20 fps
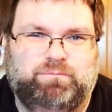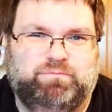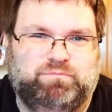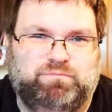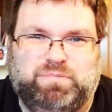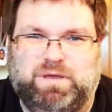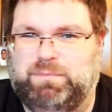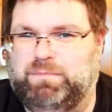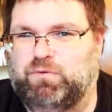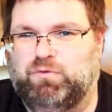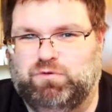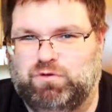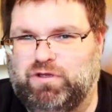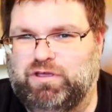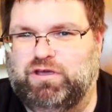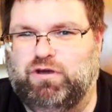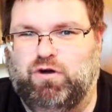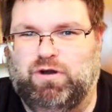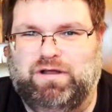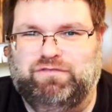People were really
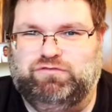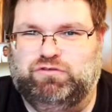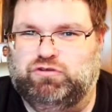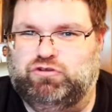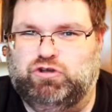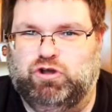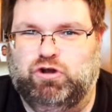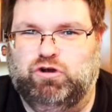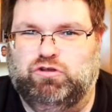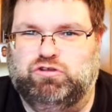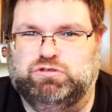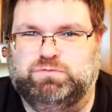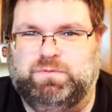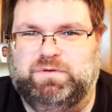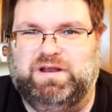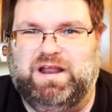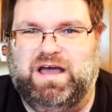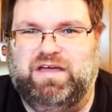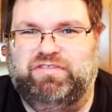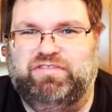going after turtles, but
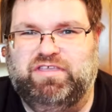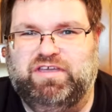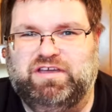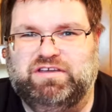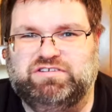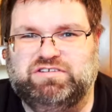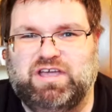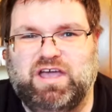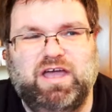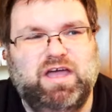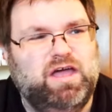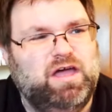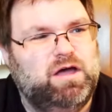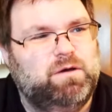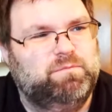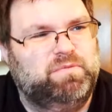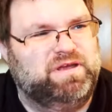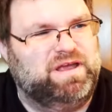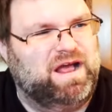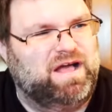not this.
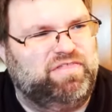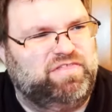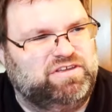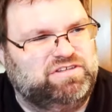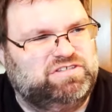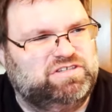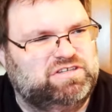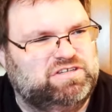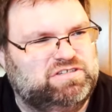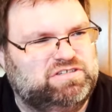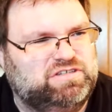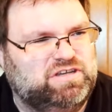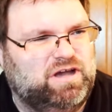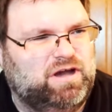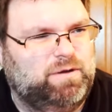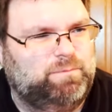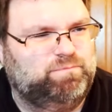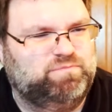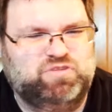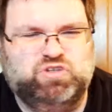But yeah, this is,
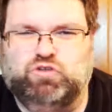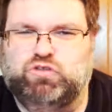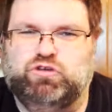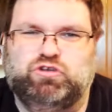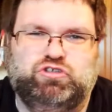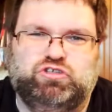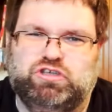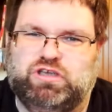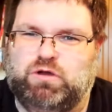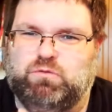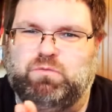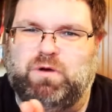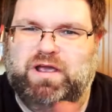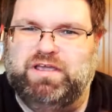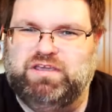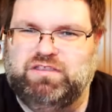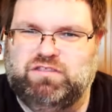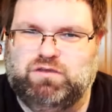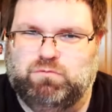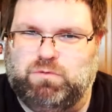so there's the
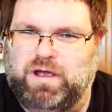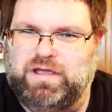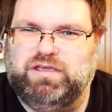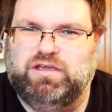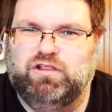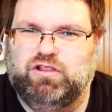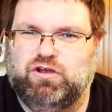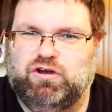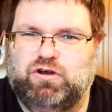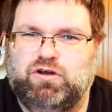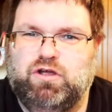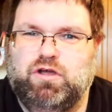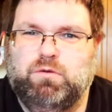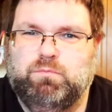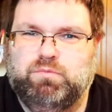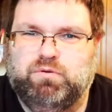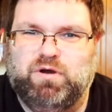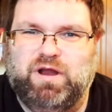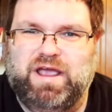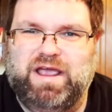regular
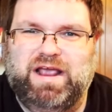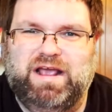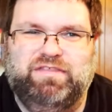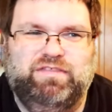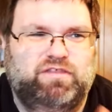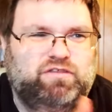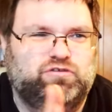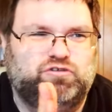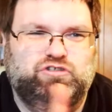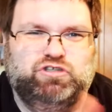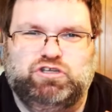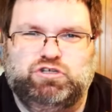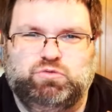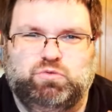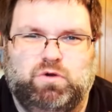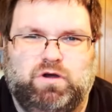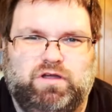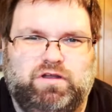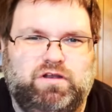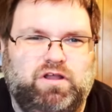Prey, and then there's this
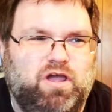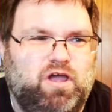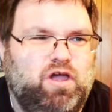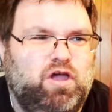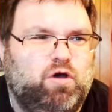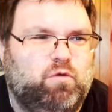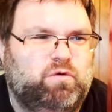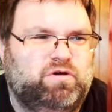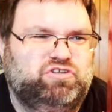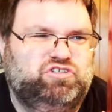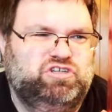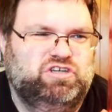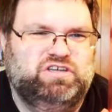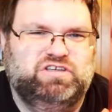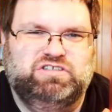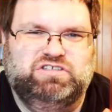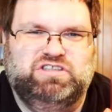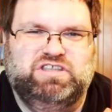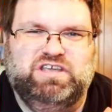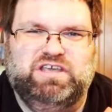one, which
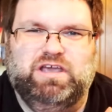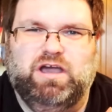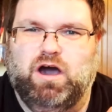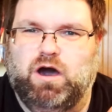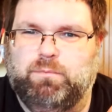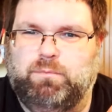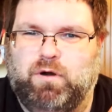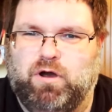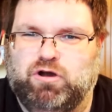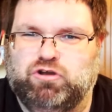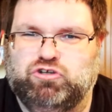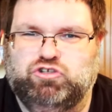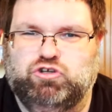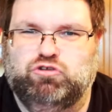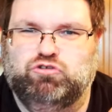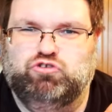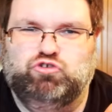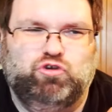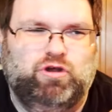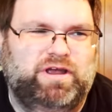is the
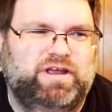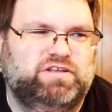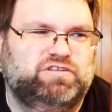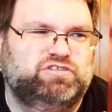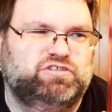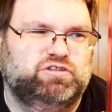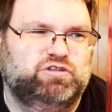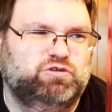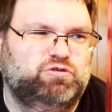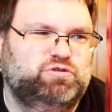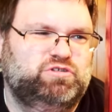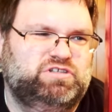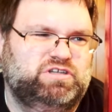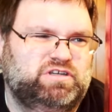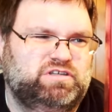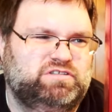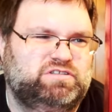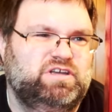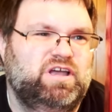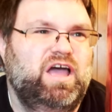partial
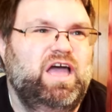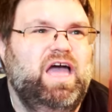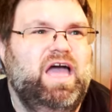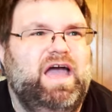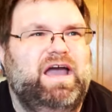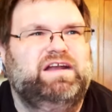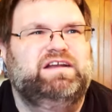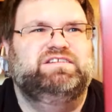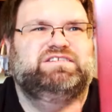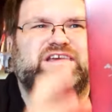translucent, and it's